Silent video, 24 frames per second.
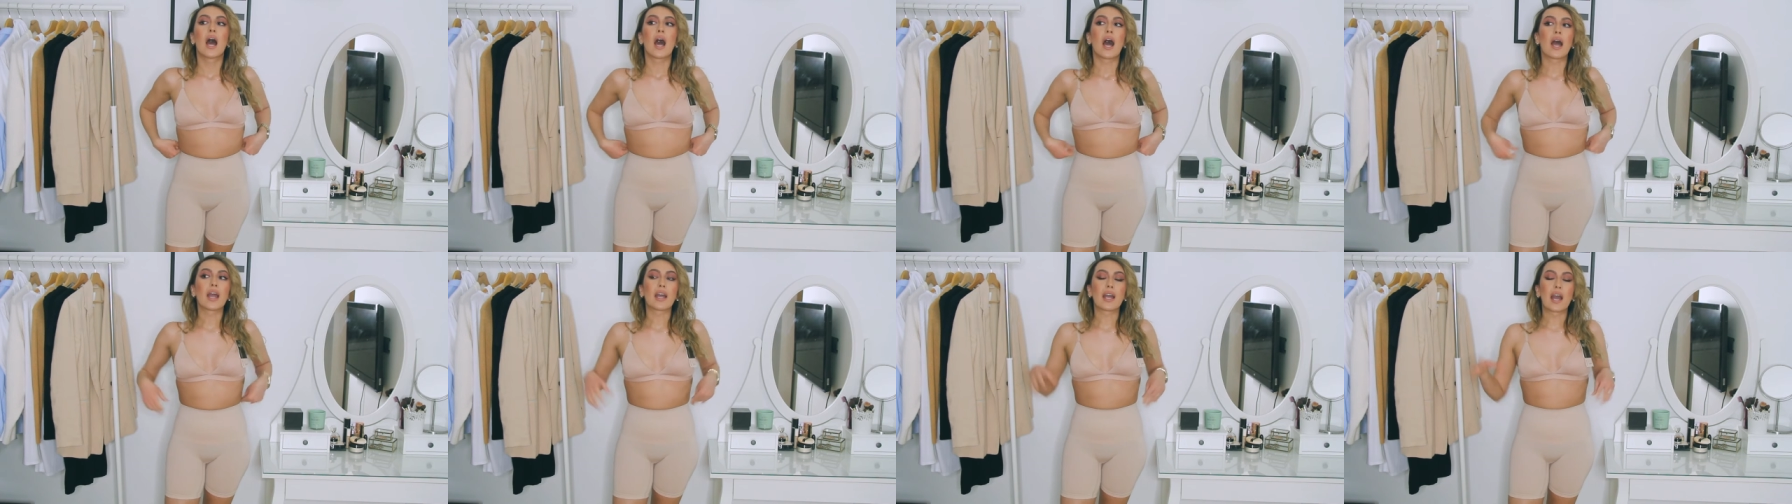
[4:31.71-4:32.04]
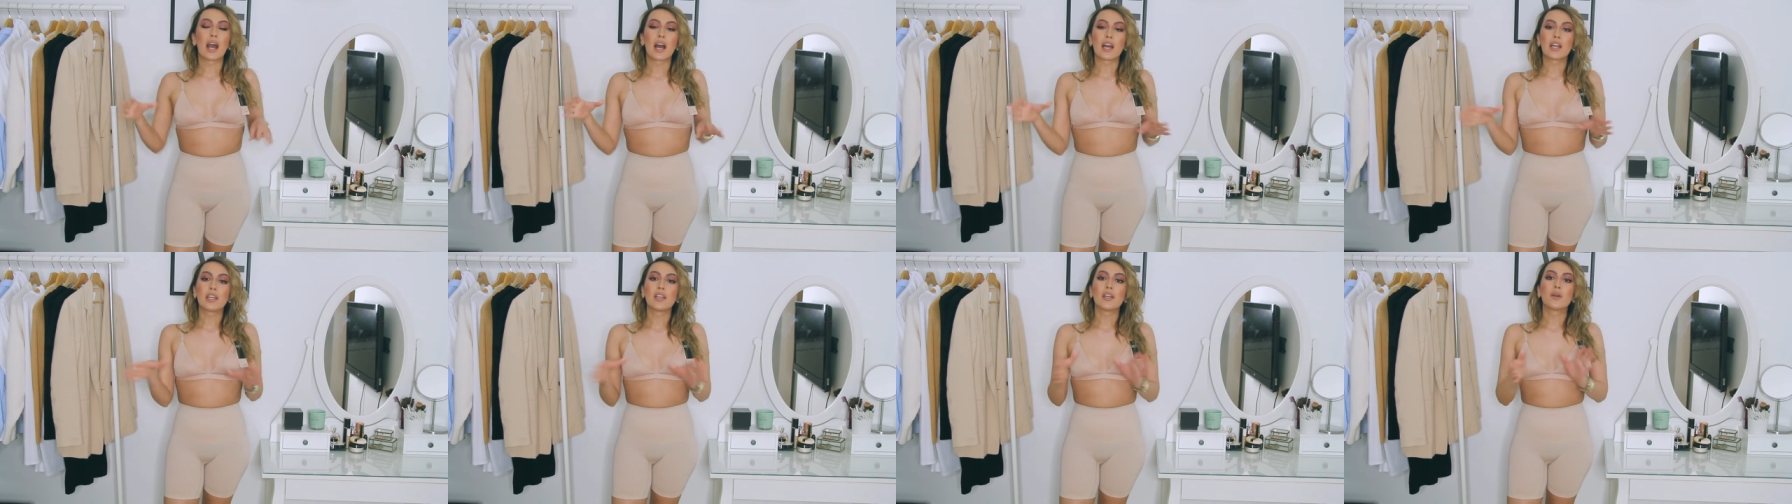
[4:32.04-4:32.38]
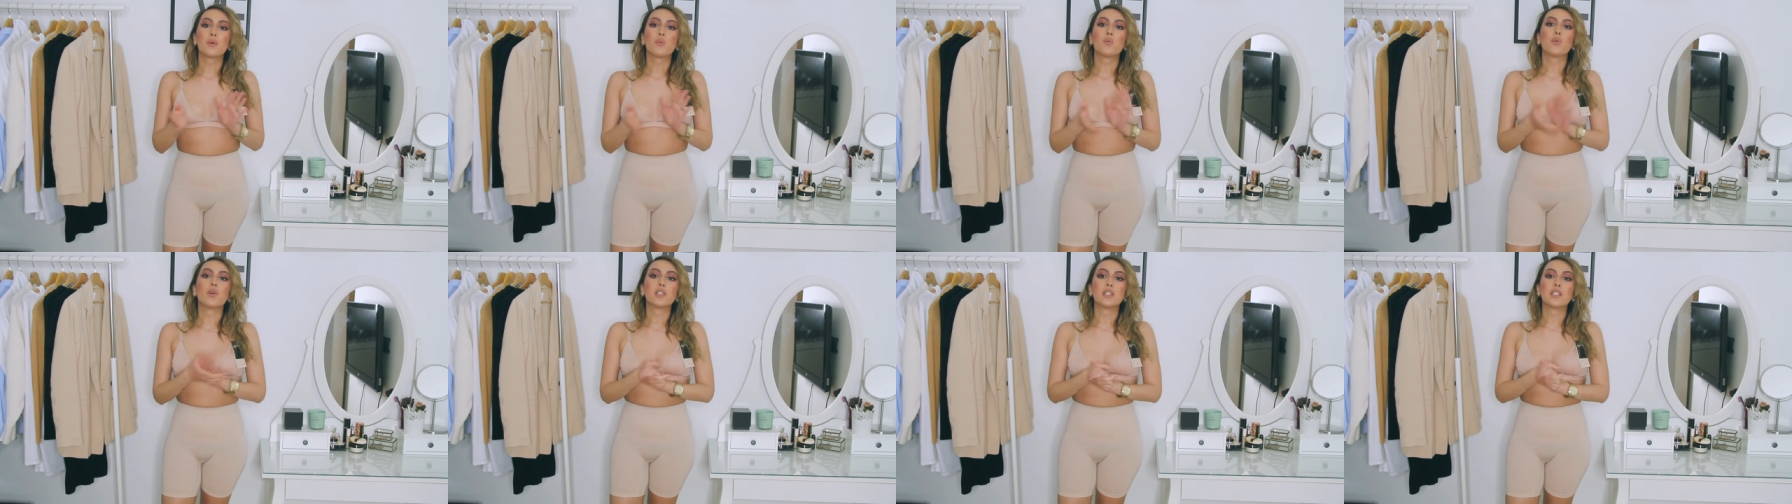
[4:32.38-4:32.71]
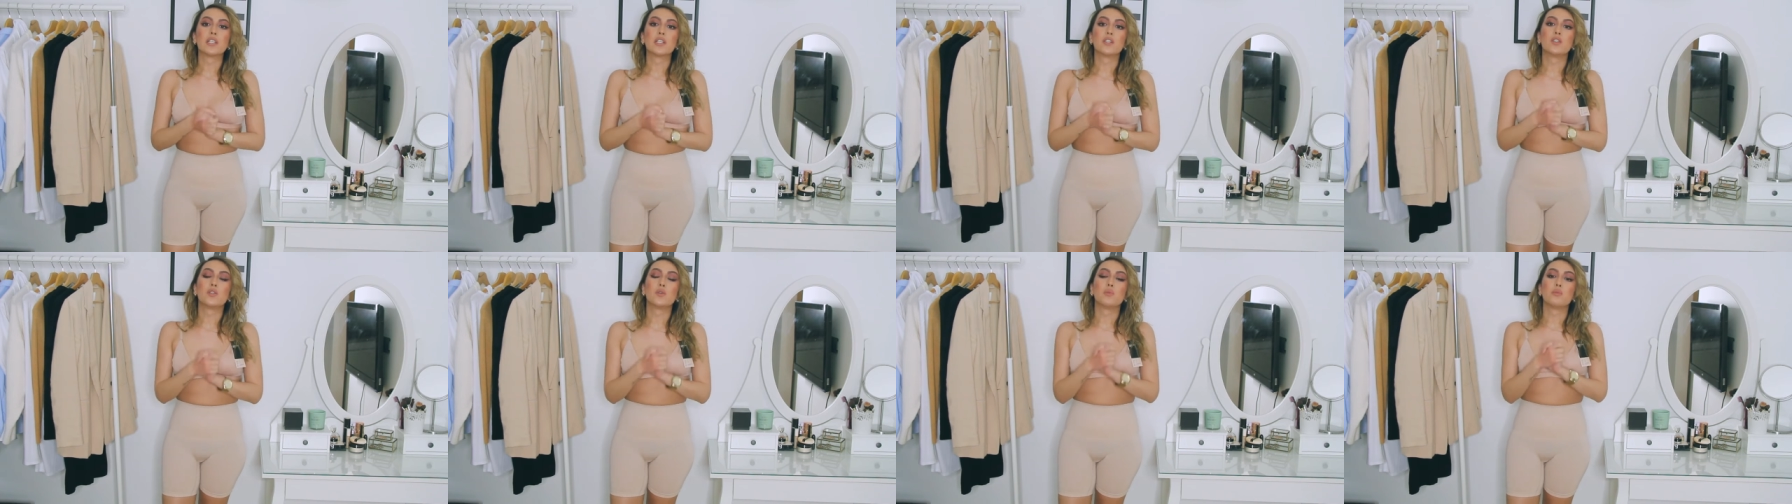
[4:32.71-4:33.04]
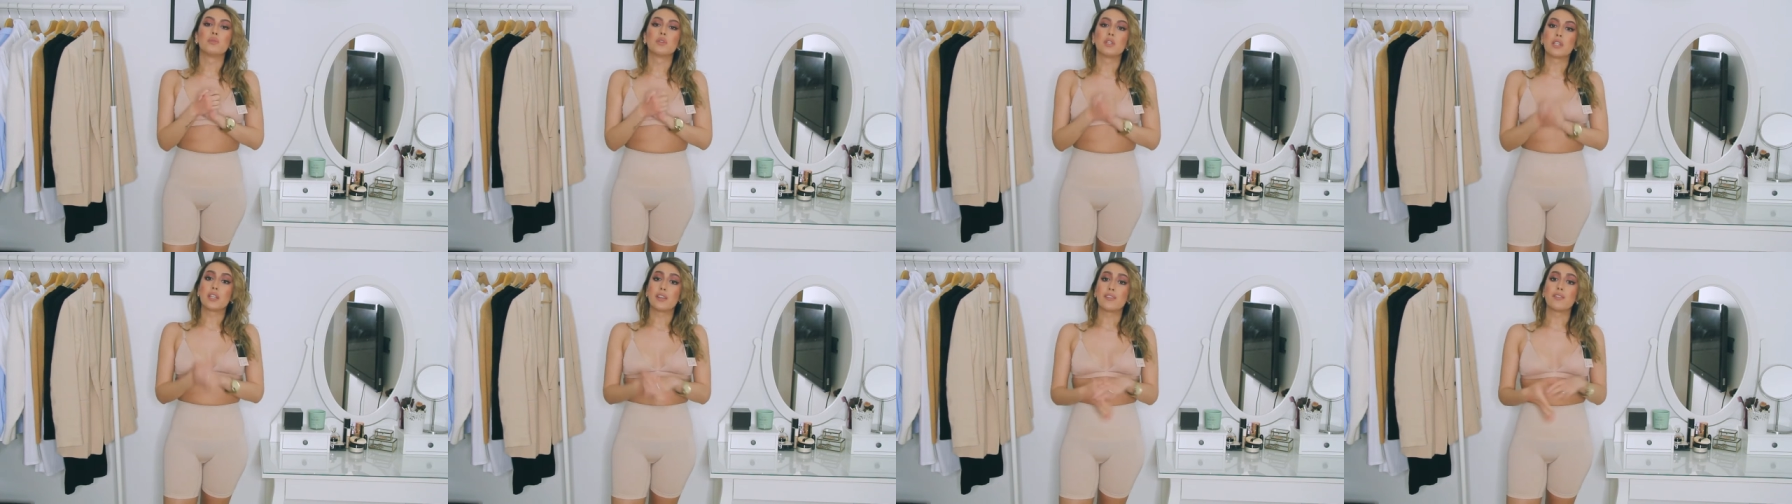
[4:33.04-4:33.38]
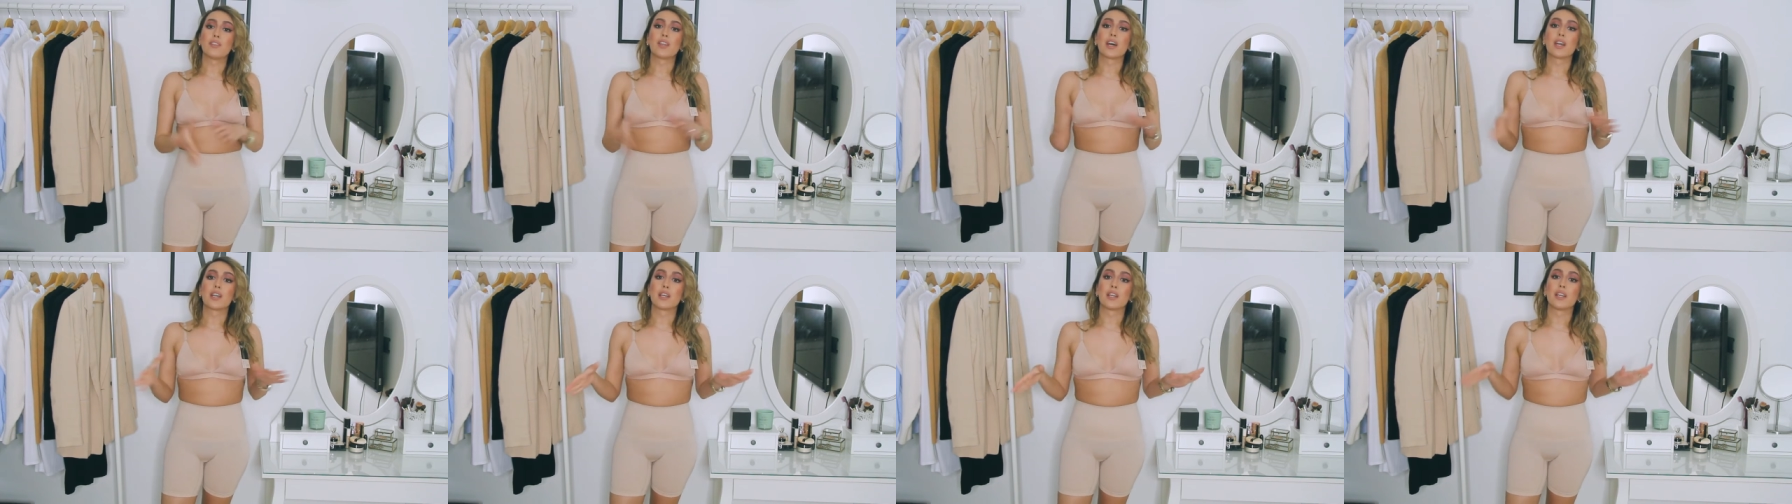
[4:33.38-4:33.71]
I kind of wanted to believe
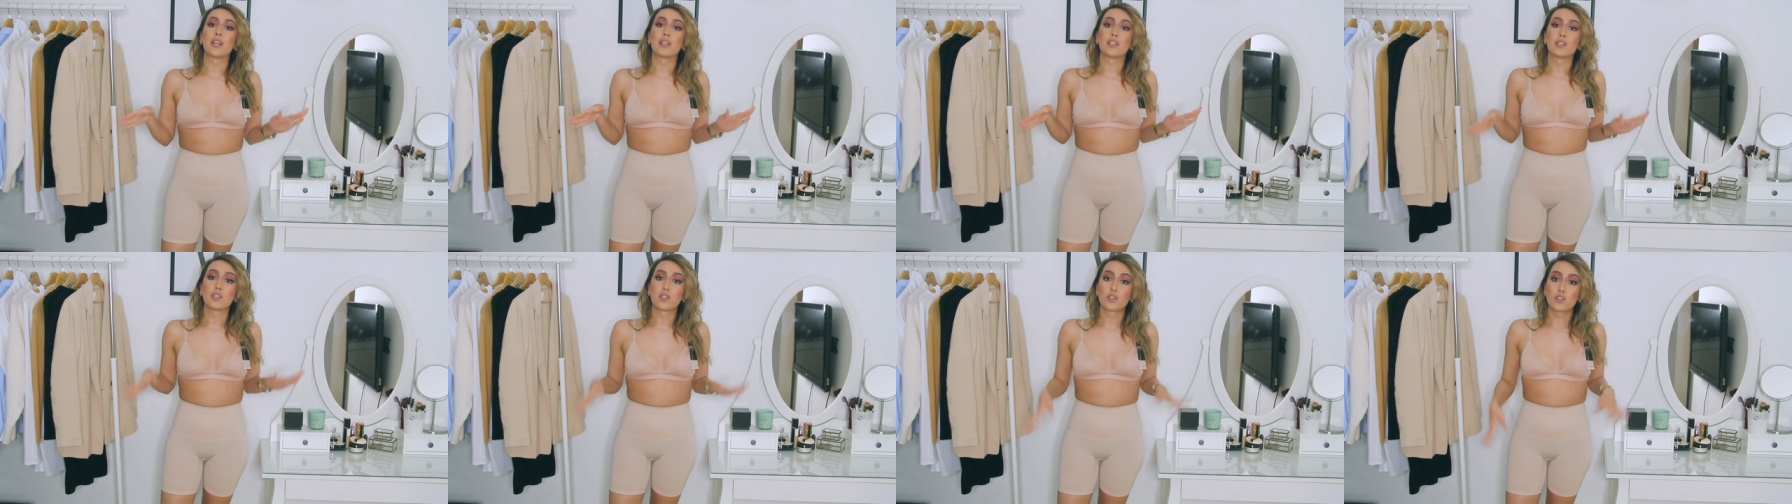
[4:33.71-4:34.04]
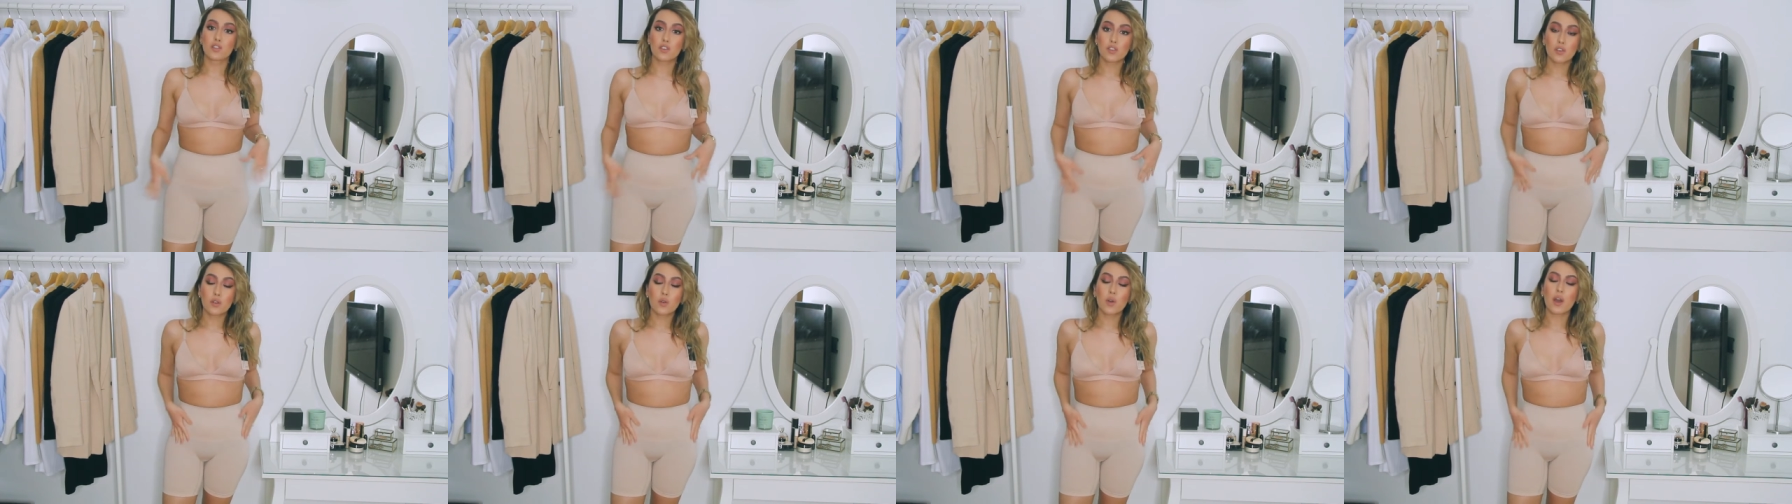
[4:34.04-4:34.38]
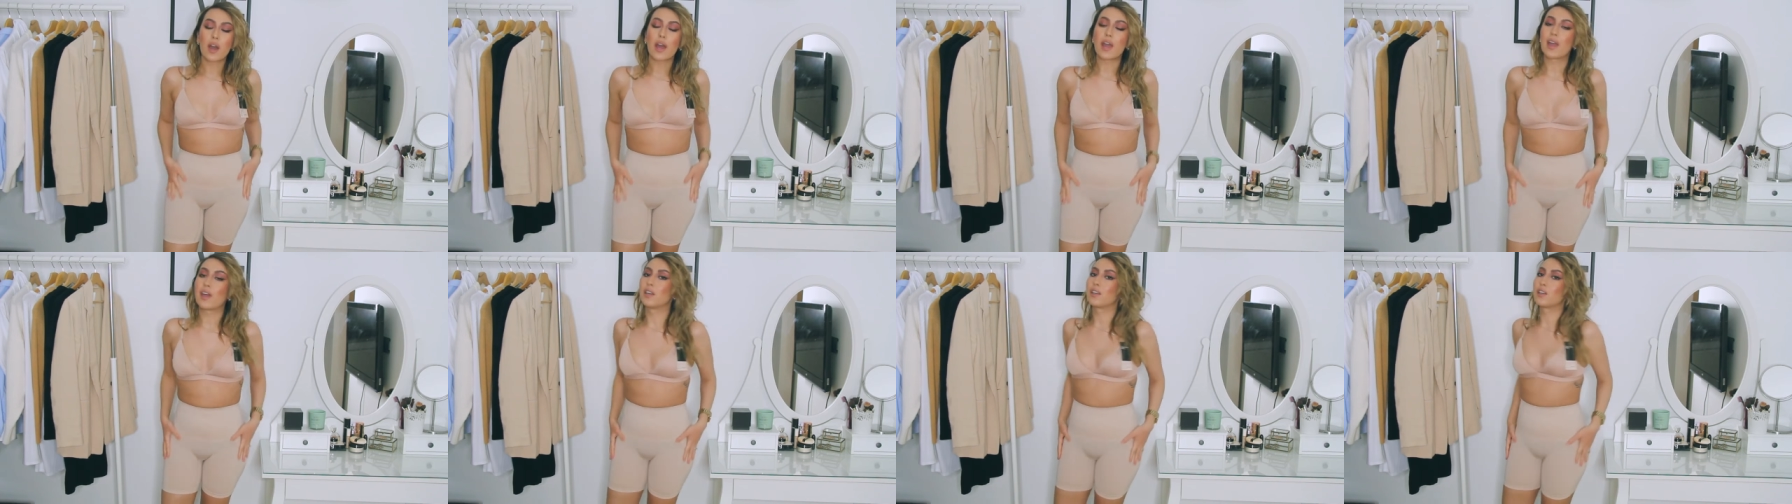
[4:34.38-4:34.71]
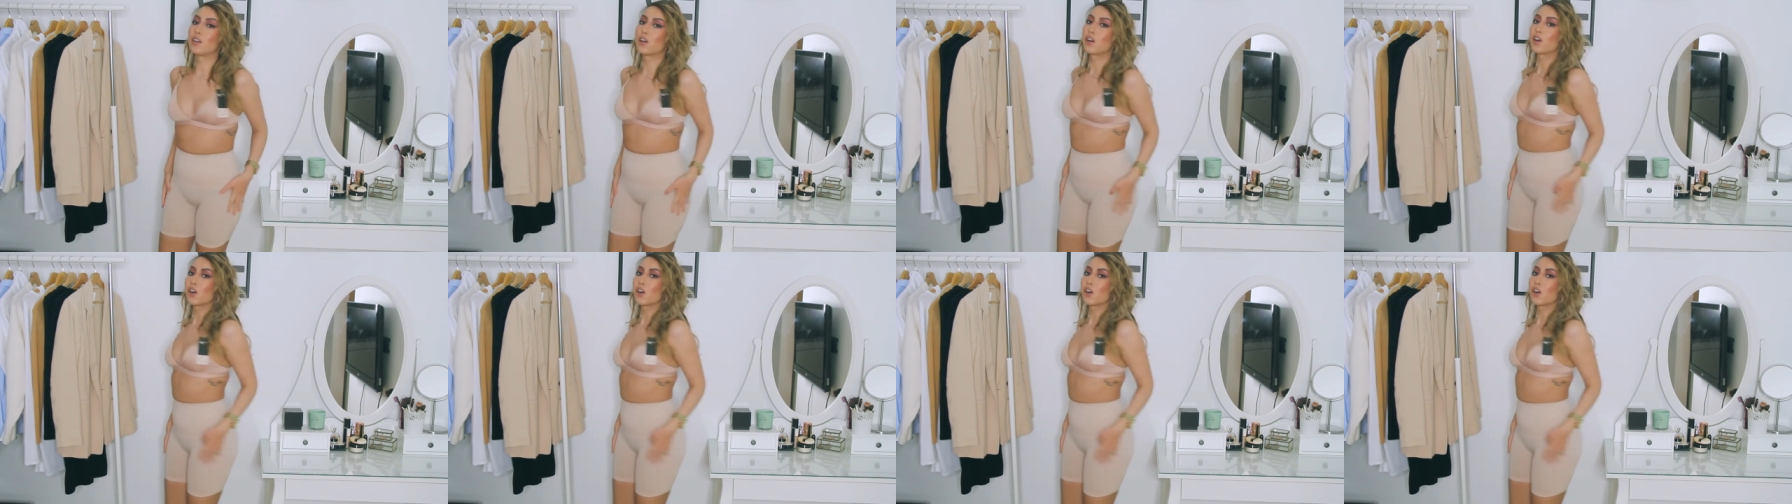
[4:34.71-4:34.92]
that it is true, and